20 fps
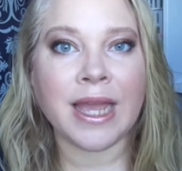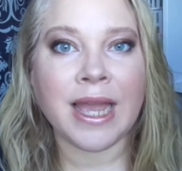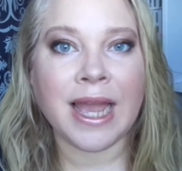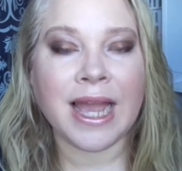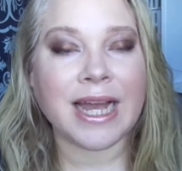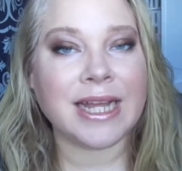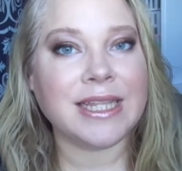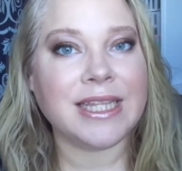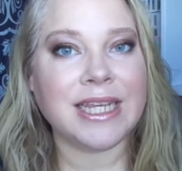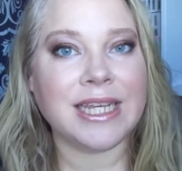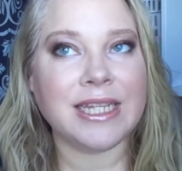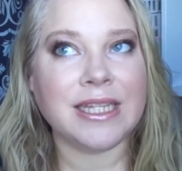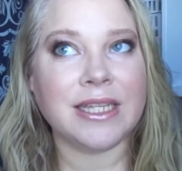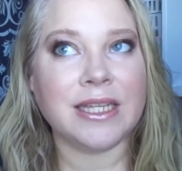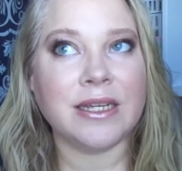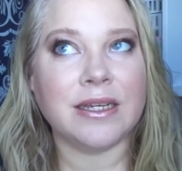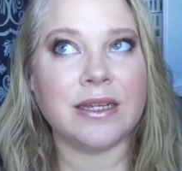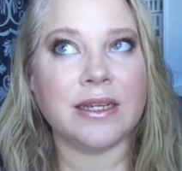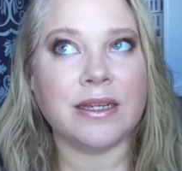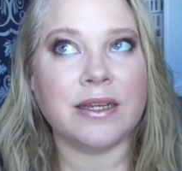I did
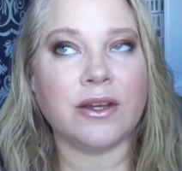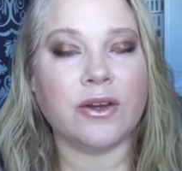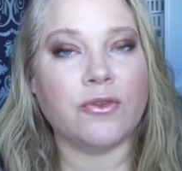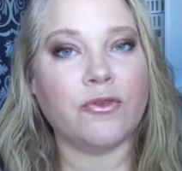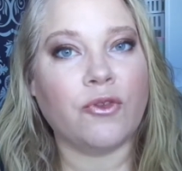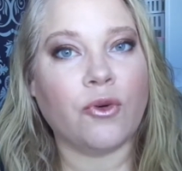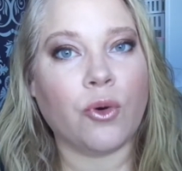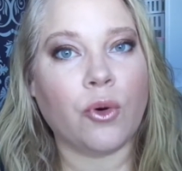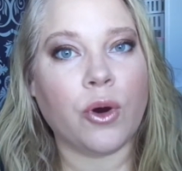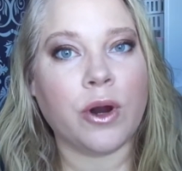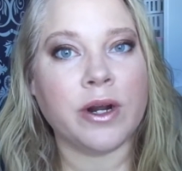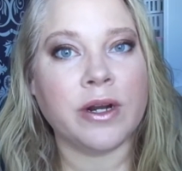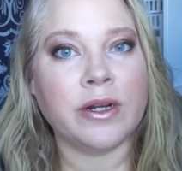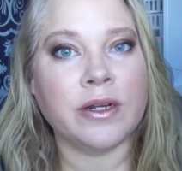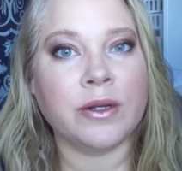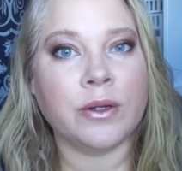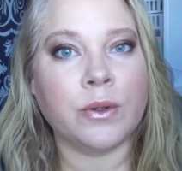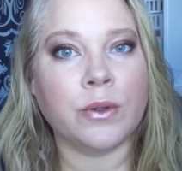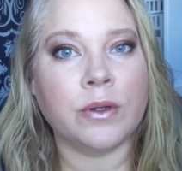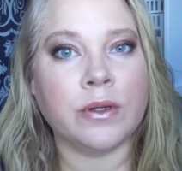4
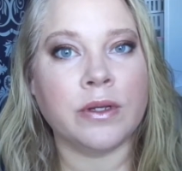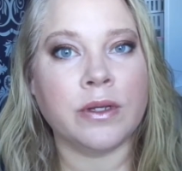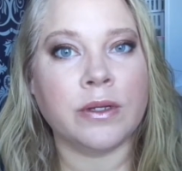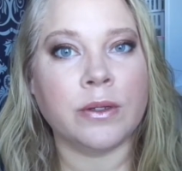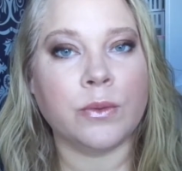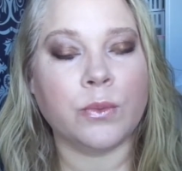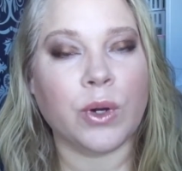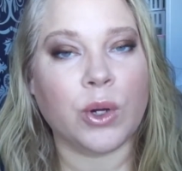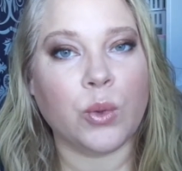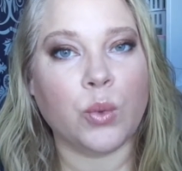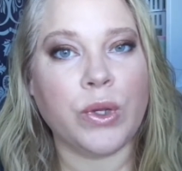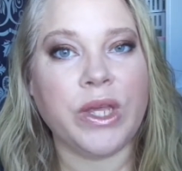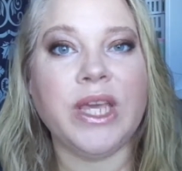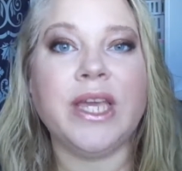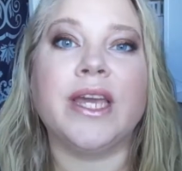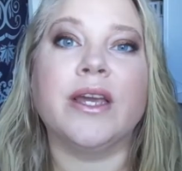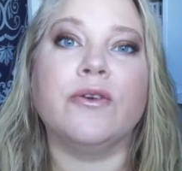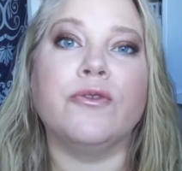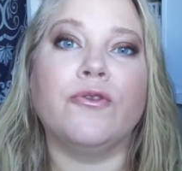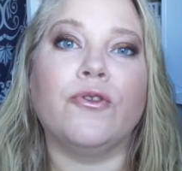one week
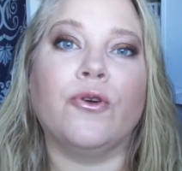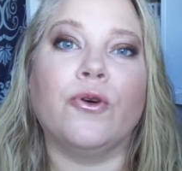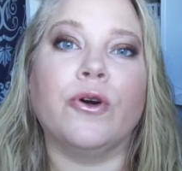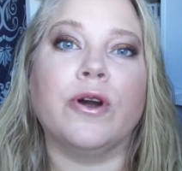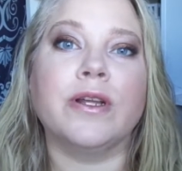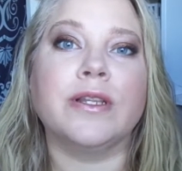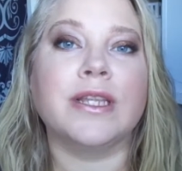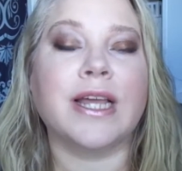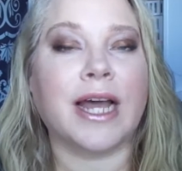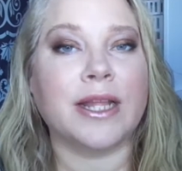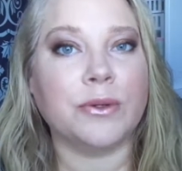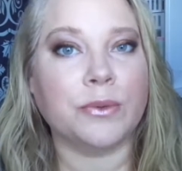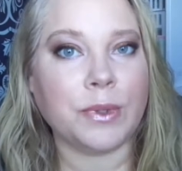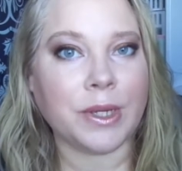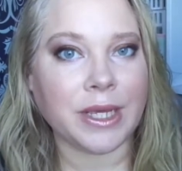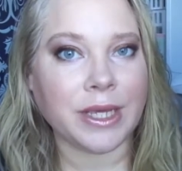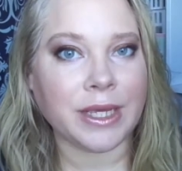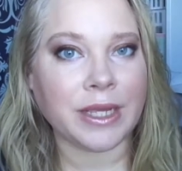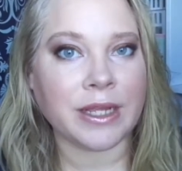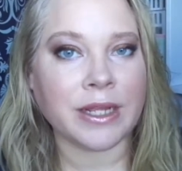and 4 the other
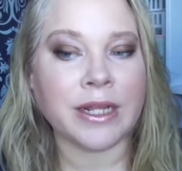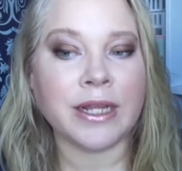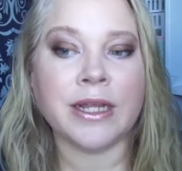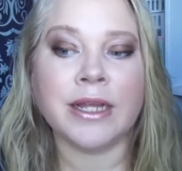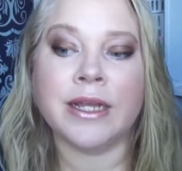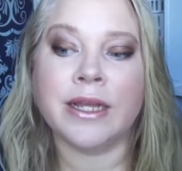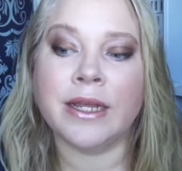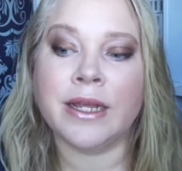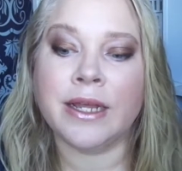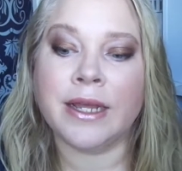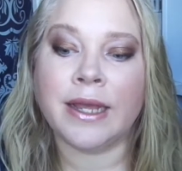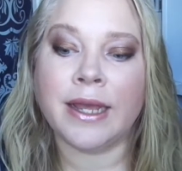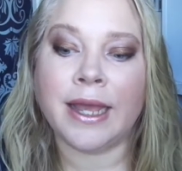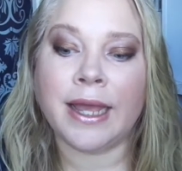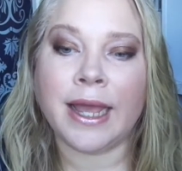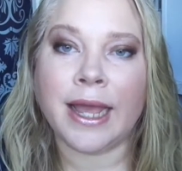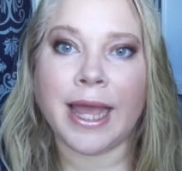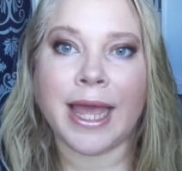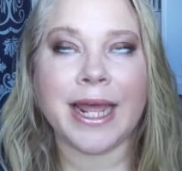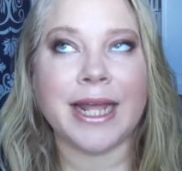week,
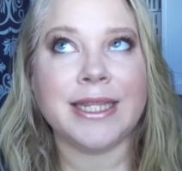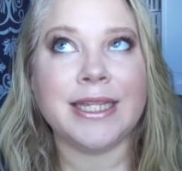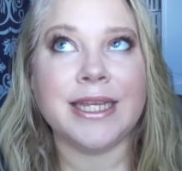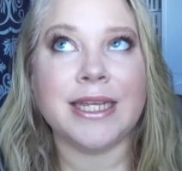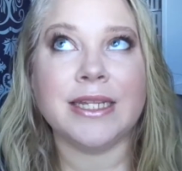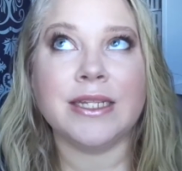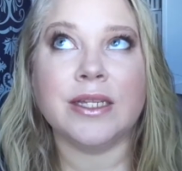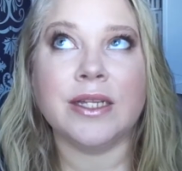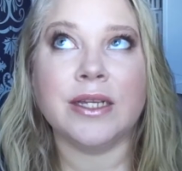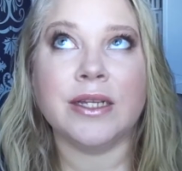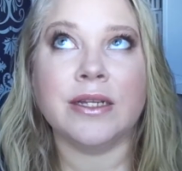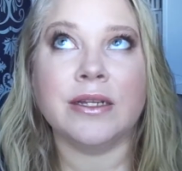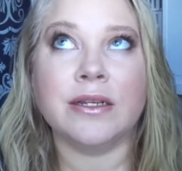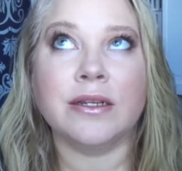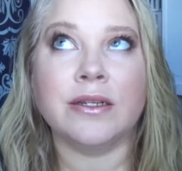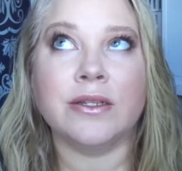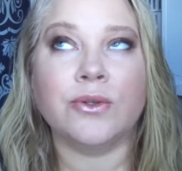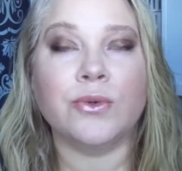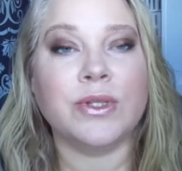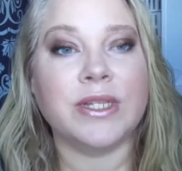and I did
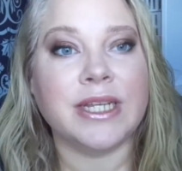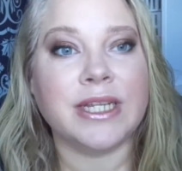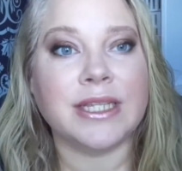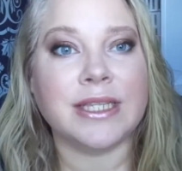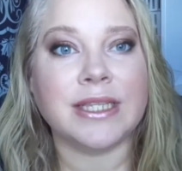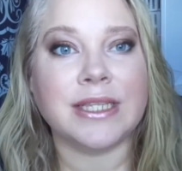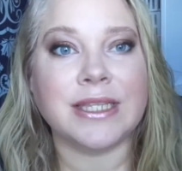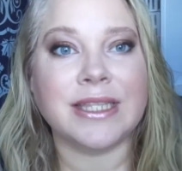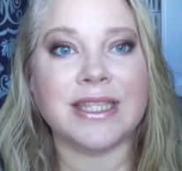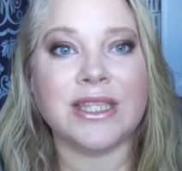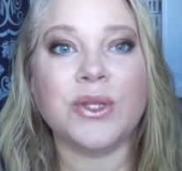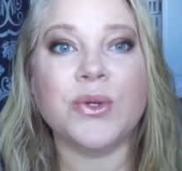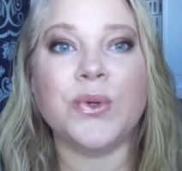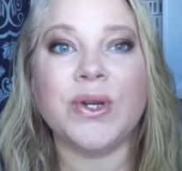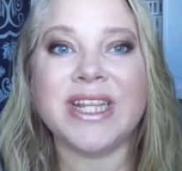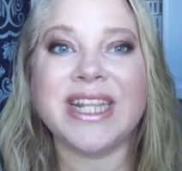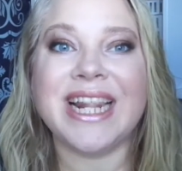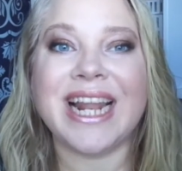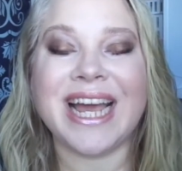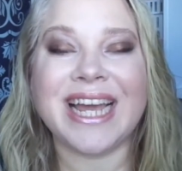do
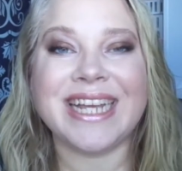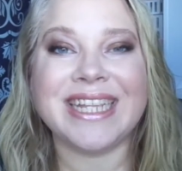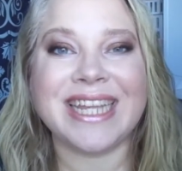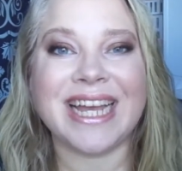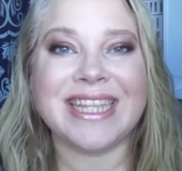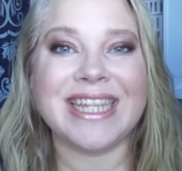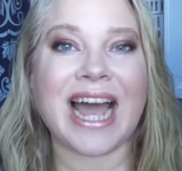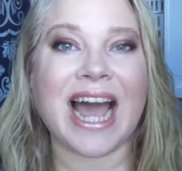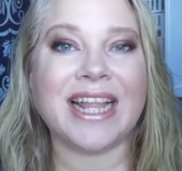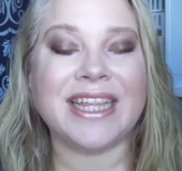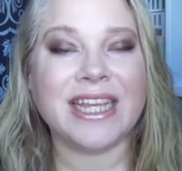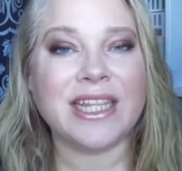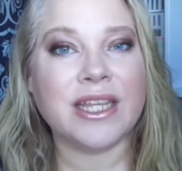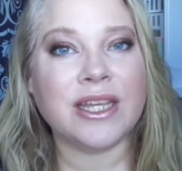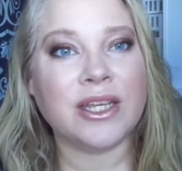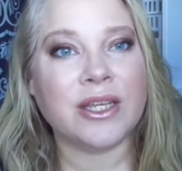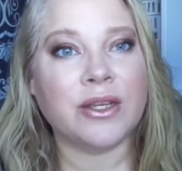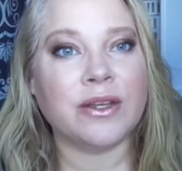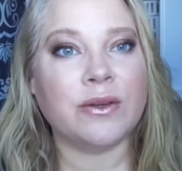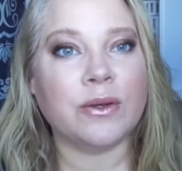it like that. I did
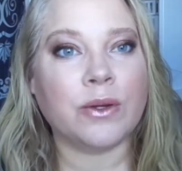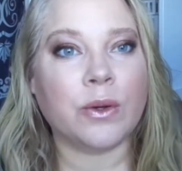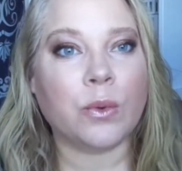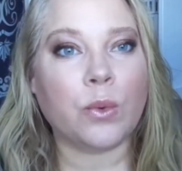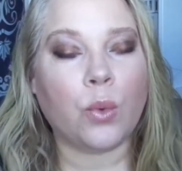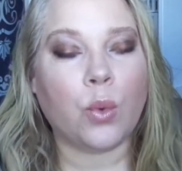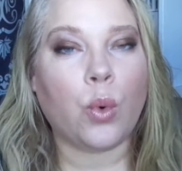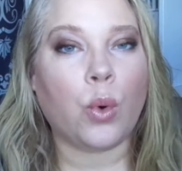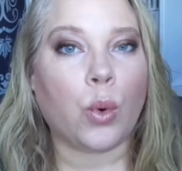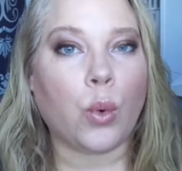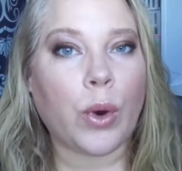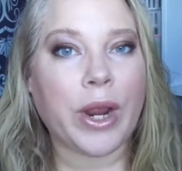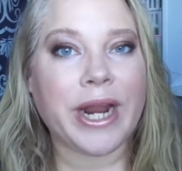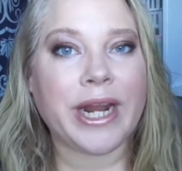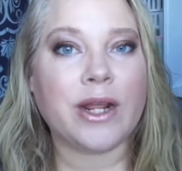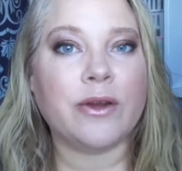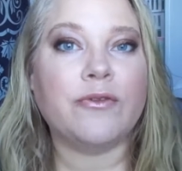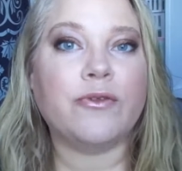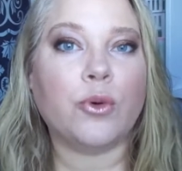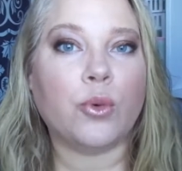wear
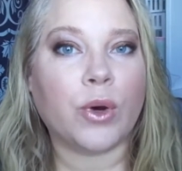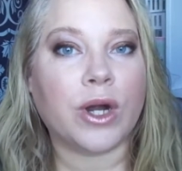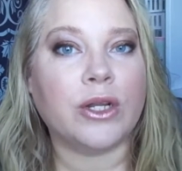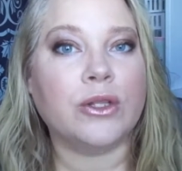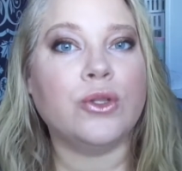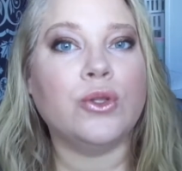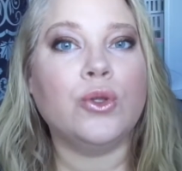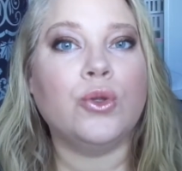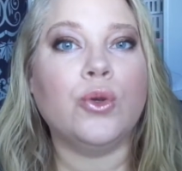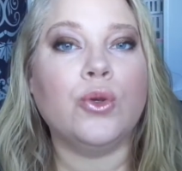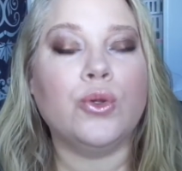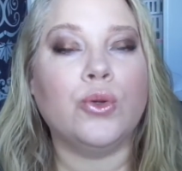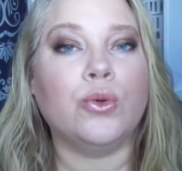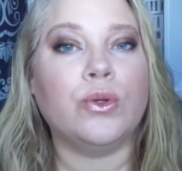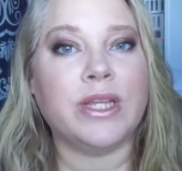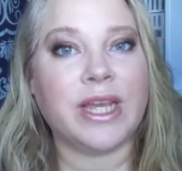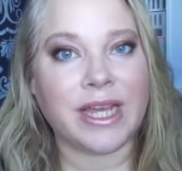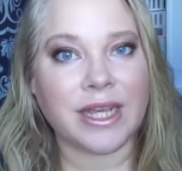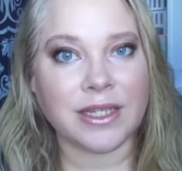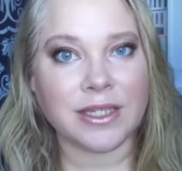them for 1 to 2
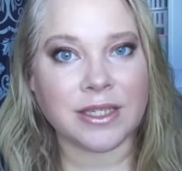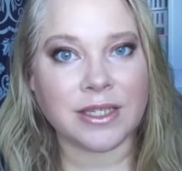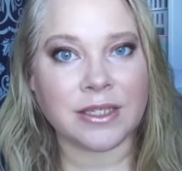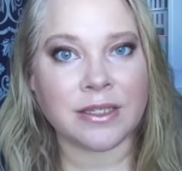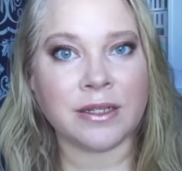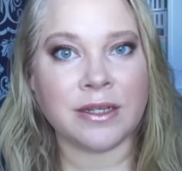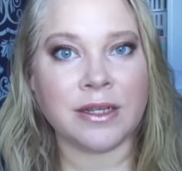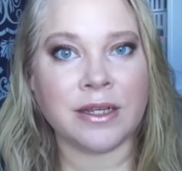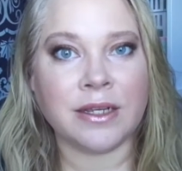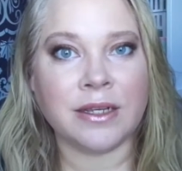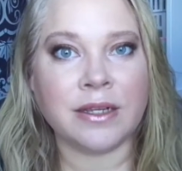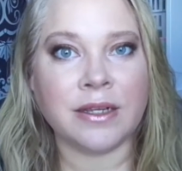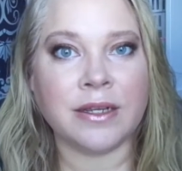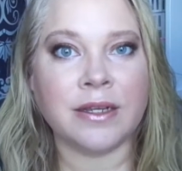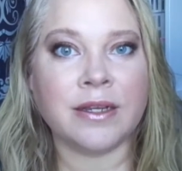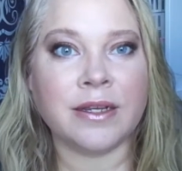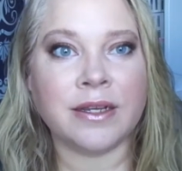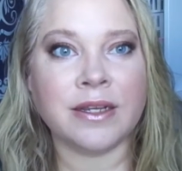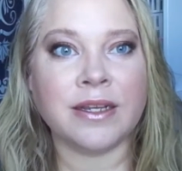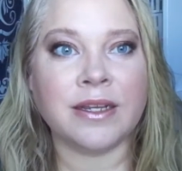days,
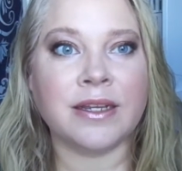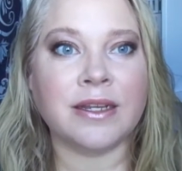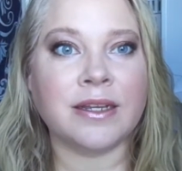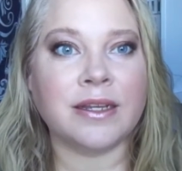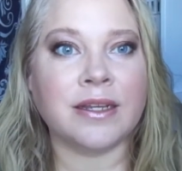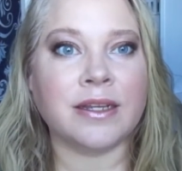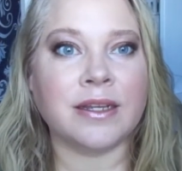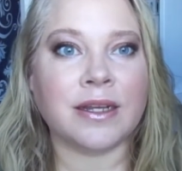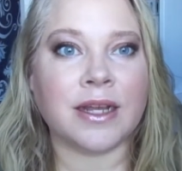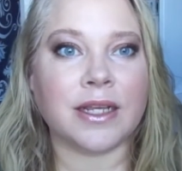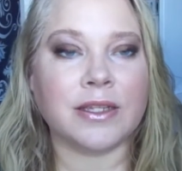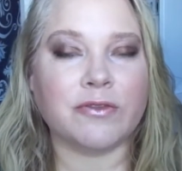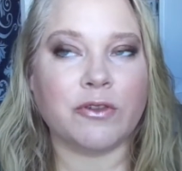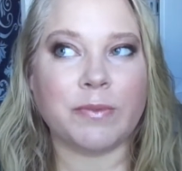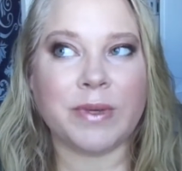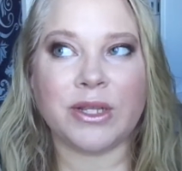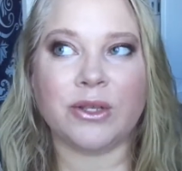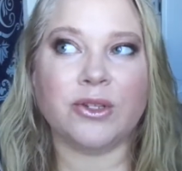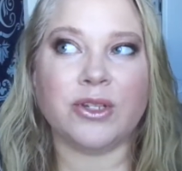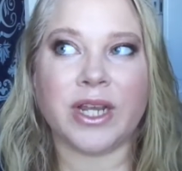because for me
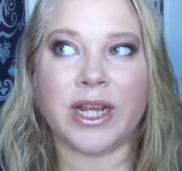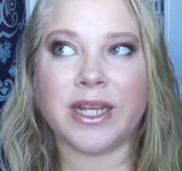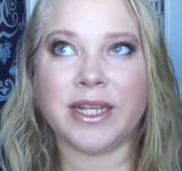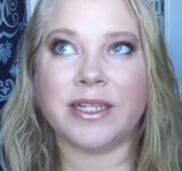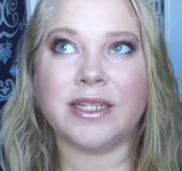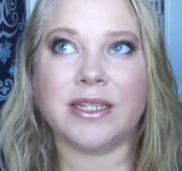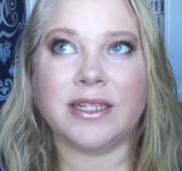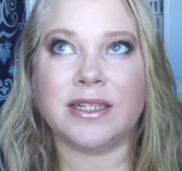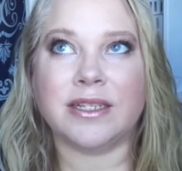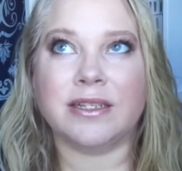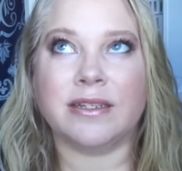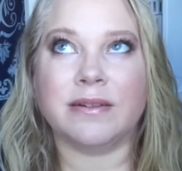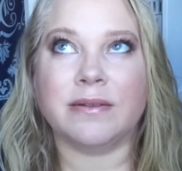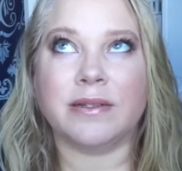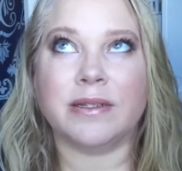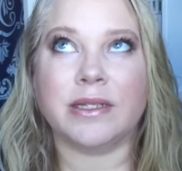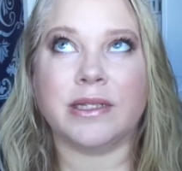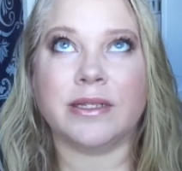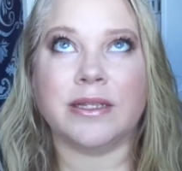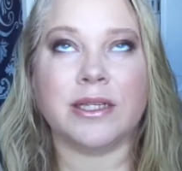to change
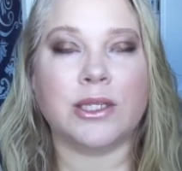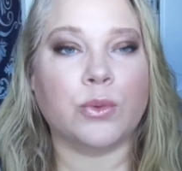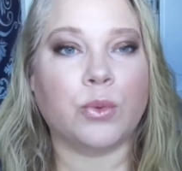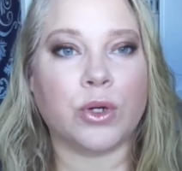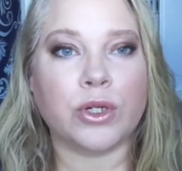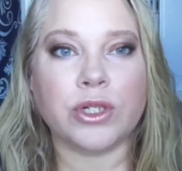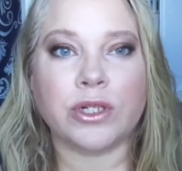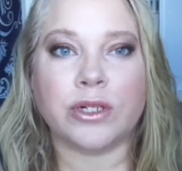the swatch